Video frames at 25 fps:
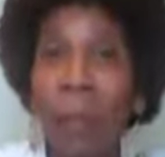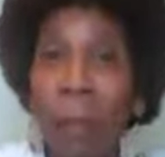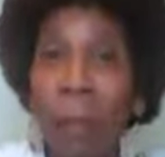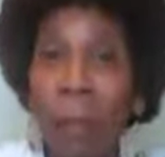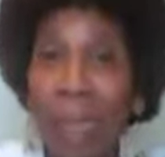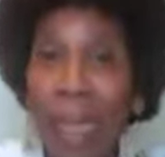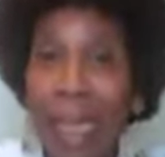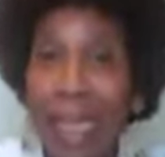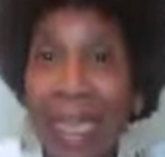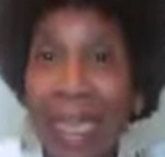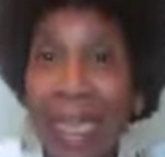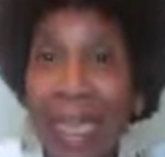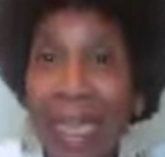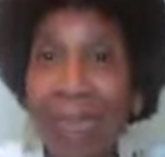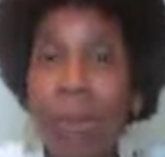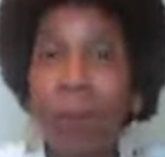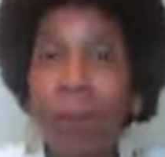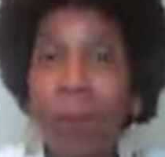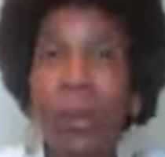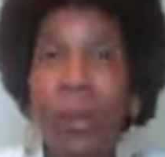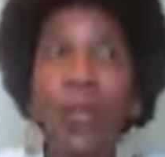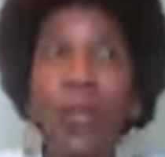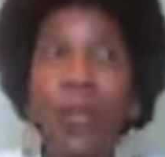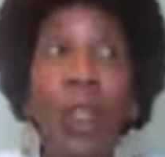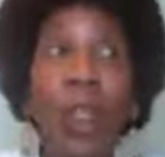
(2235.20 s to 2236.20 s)
You got a little
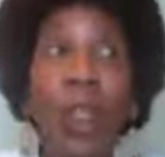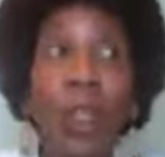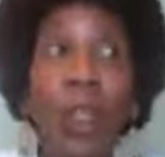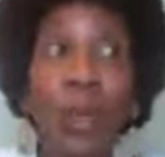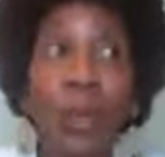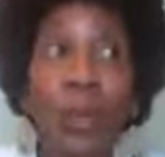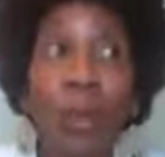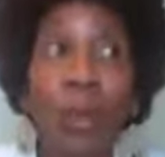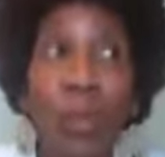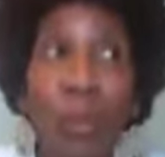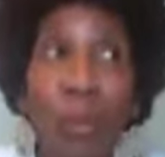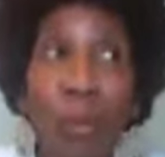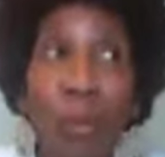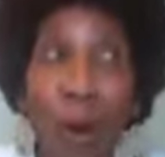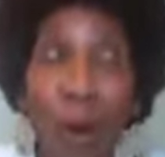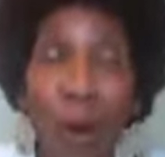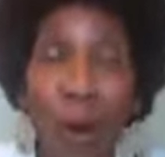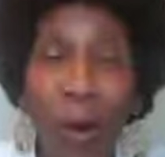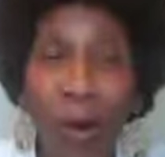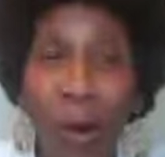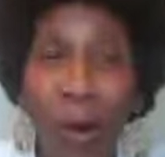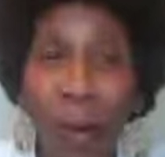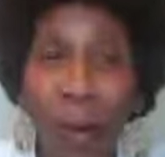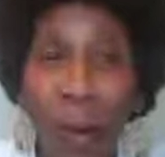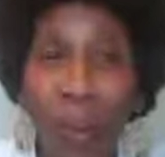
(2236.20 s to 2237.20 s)
money, which you could
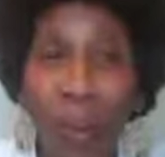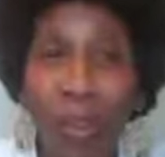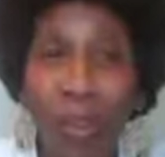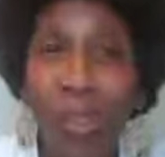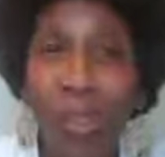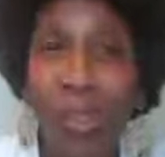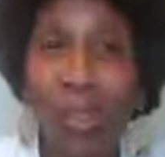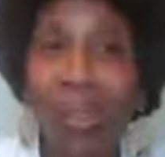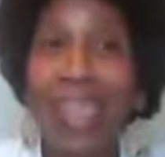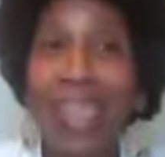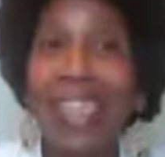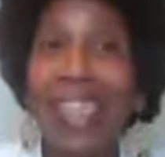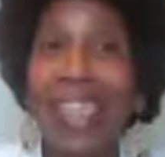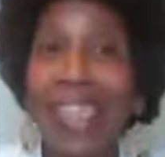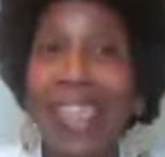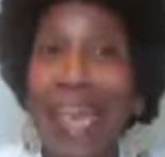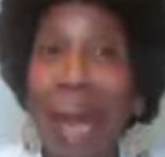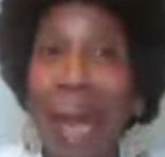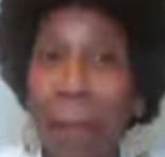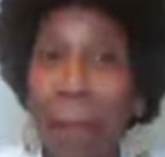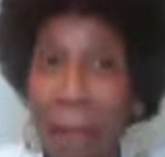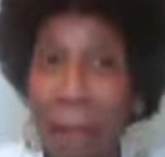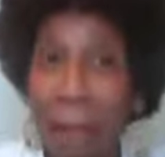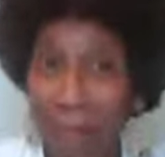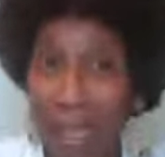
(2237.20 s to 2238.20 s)
lose tomorrow.
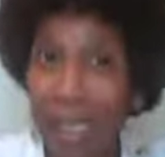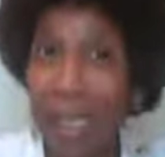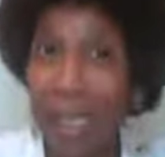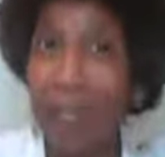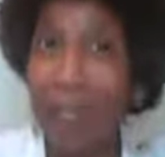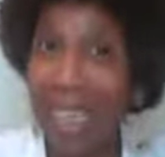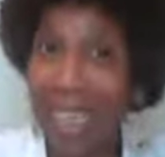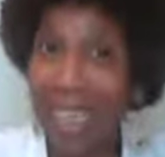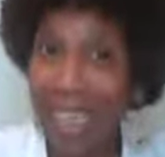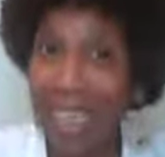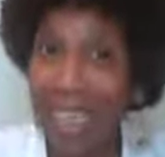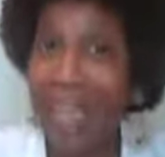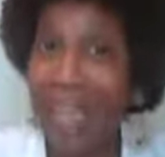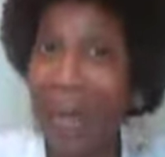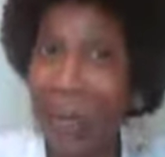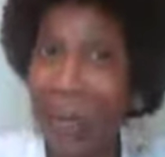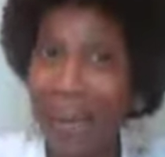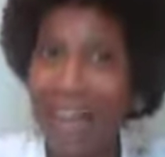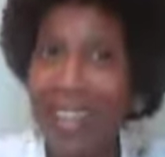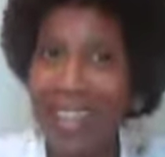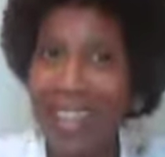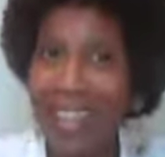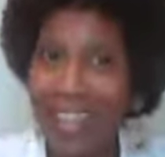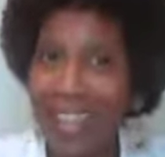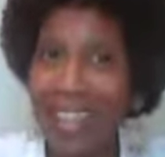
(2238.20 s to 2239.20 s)
So let's
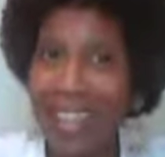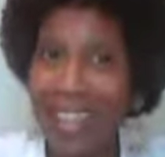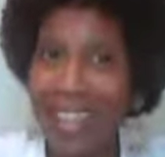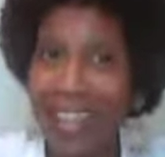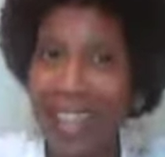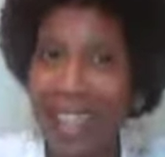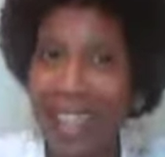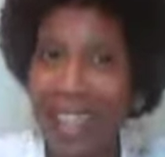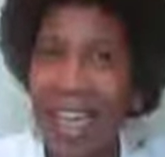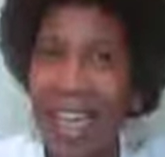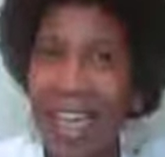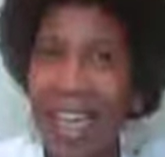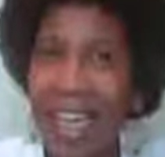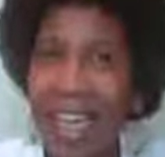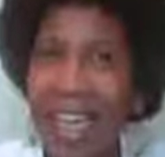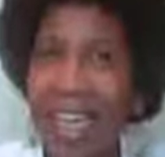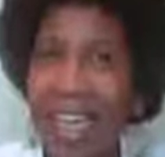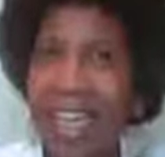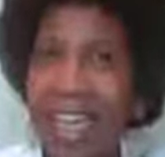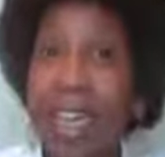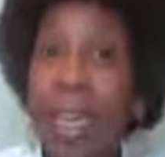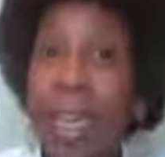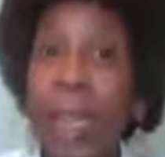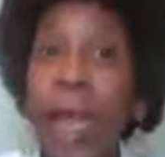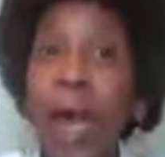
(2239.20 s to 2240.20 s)
be clear about this.
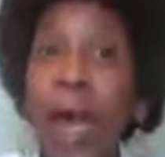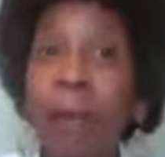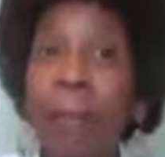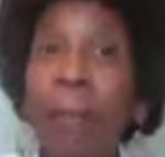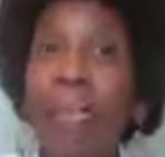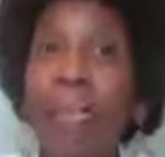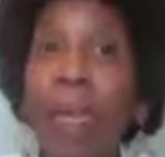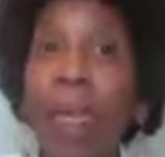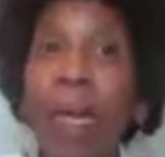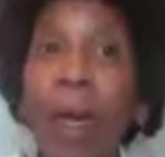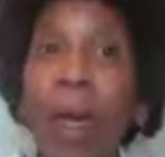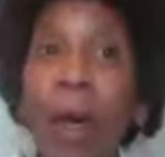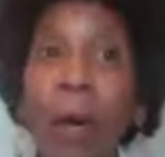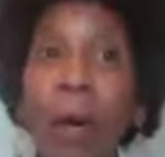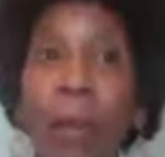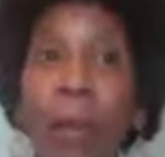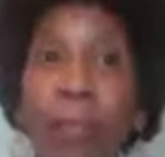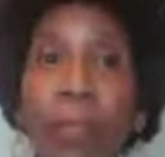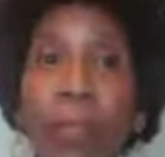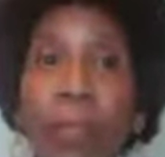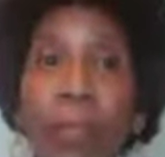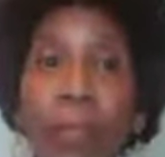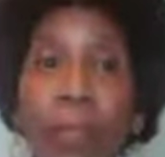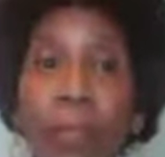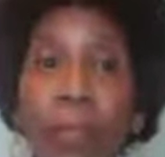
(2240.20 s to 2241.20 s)
Okay, it can come
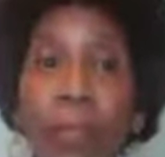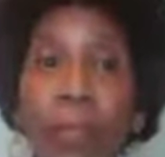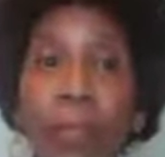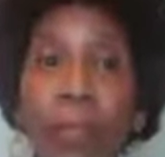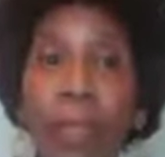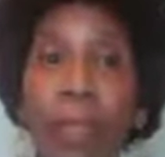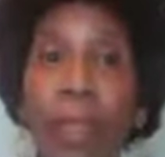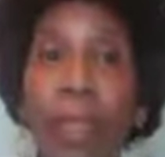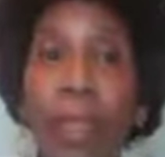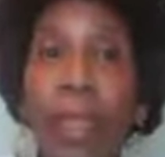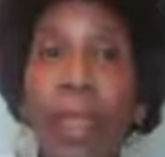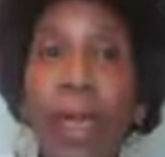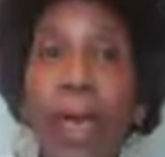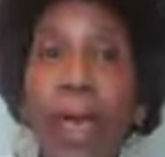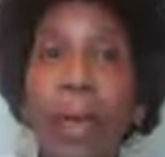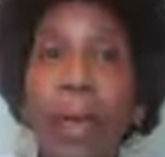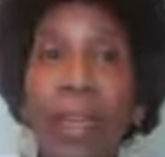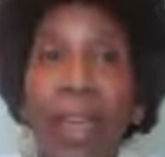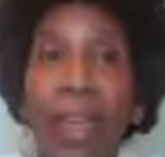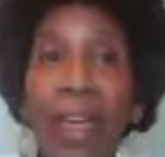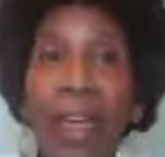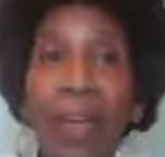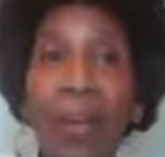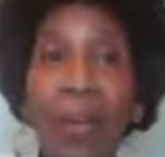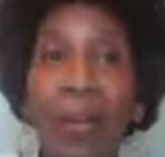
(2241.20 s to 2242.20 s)
and go. It
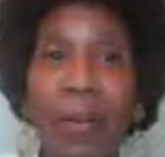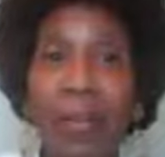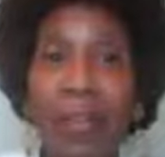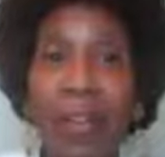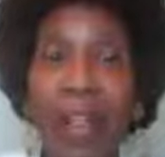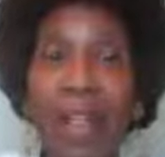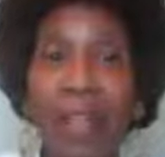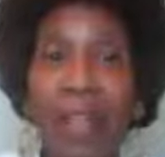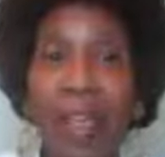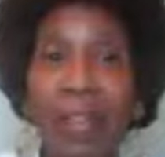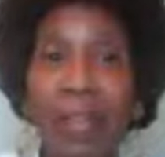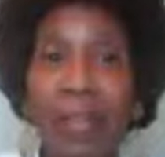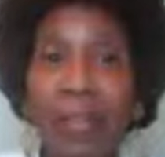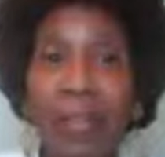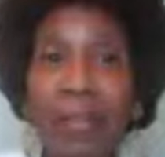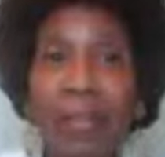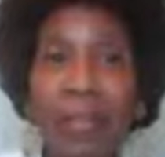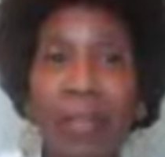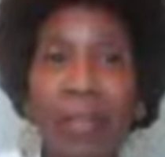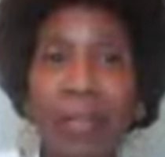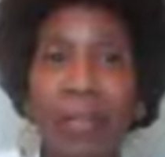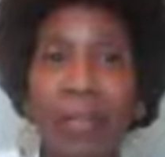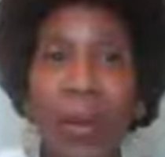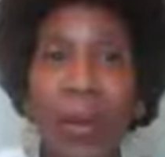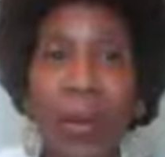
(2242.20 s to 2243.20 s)
can come and go. Okay,
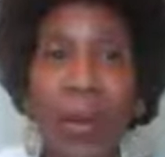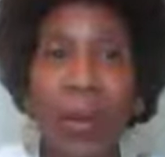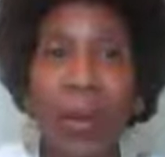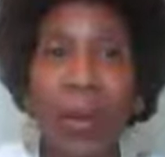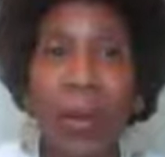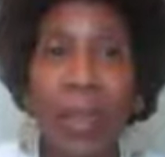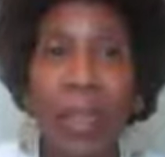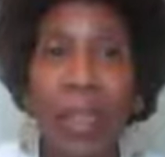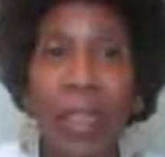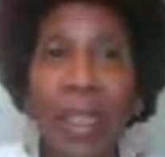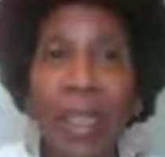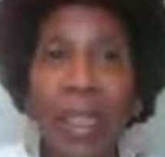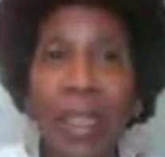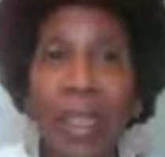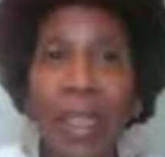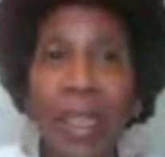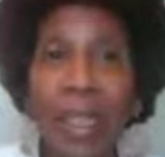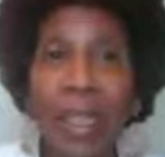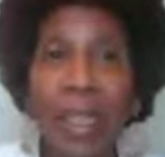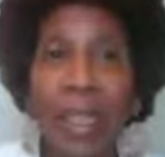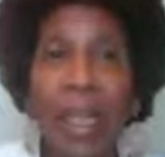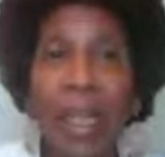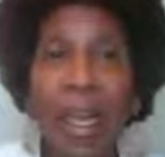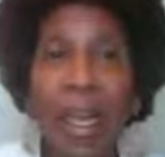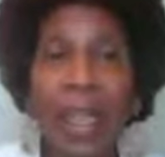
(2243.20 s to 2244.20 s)
very quickly,
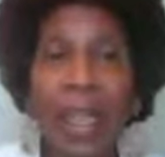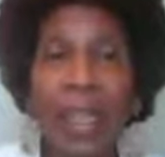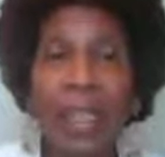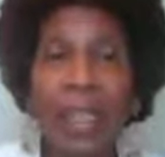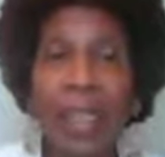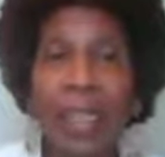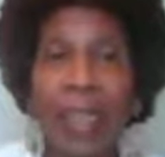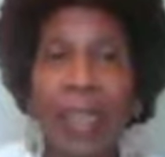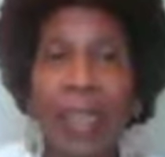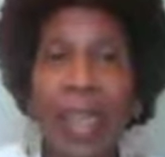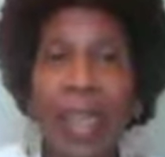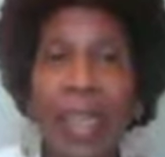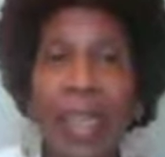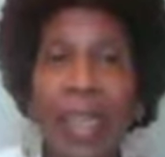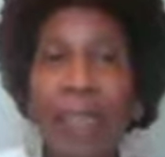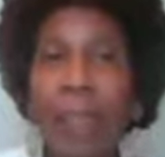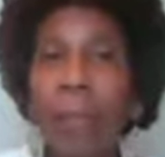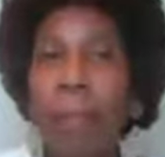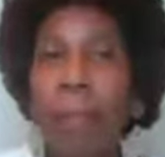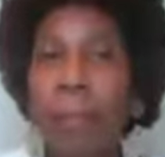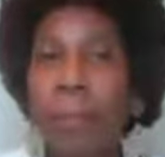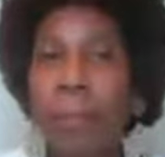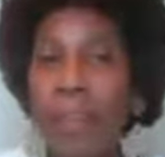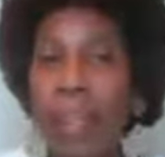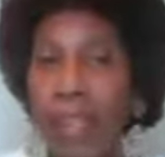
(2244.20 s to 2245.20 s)
and so
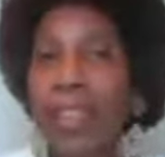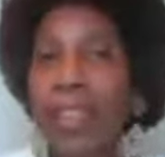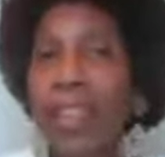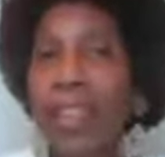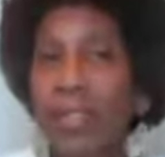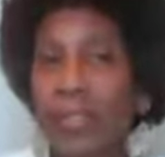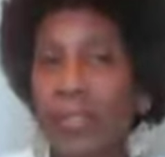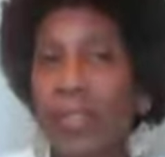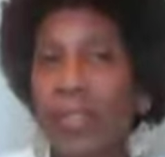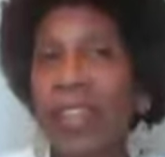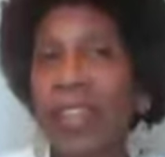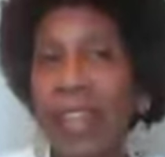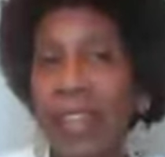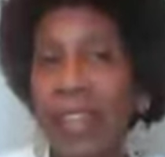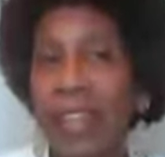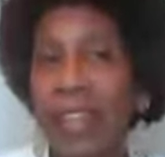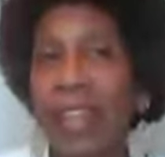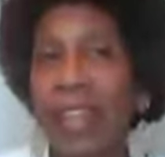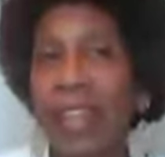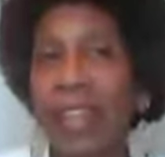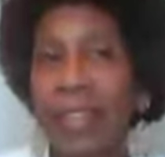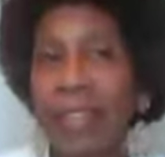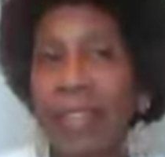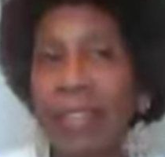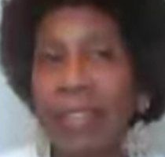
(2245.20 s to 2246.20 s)
that's a big
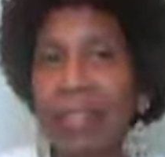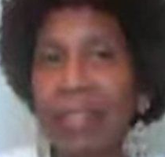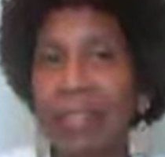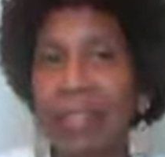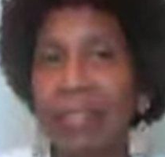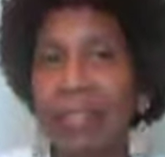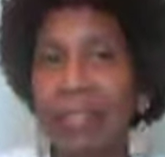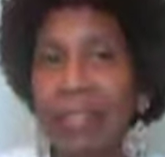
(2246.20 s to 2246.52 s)
difference, I think.